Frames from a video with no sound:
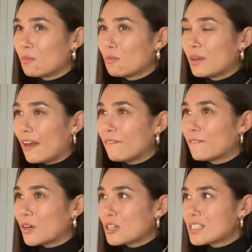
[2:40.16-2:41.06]
When I
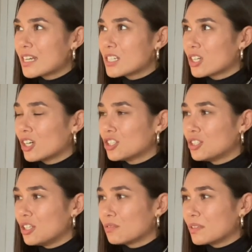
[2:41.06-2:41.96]
first started
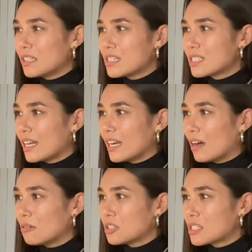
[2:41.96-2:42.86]
shooting real estate, I
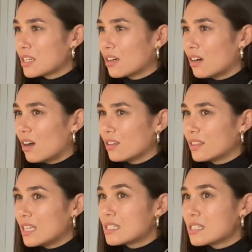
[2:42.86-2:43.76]
was just like,
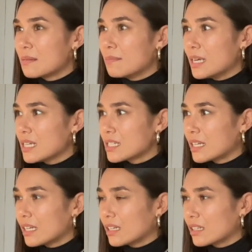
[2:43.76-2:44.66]
this is
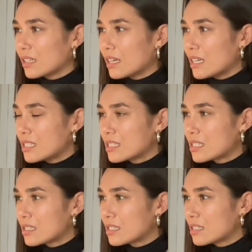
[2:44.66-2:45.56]
amazing.
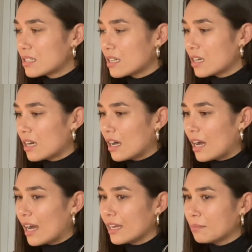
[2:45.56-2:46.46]

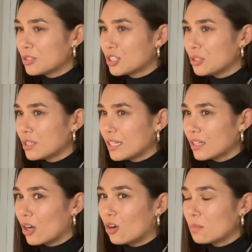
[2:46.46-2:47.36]
I'm shooting
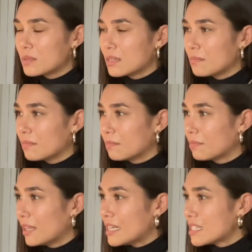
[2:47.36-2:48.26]
homes in
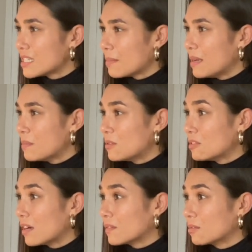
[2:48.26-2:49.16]
places that people
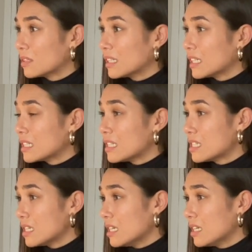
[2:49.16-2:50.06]
never really get to
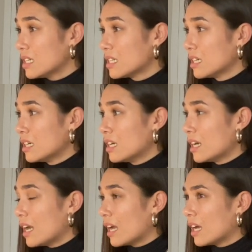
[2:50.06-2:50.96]
see.
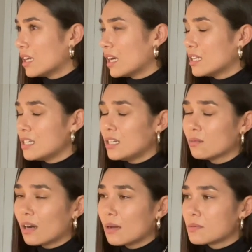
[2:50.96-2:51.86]
And at
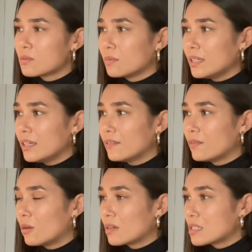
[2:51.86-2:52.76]
DDReps, we
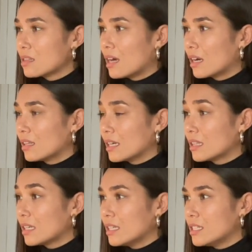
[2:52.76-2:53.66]
focus a lot on
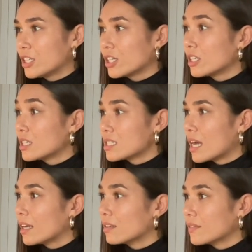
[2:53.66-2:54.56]
the interior
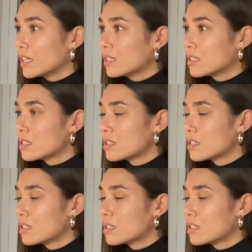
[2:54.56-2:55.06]
design of it.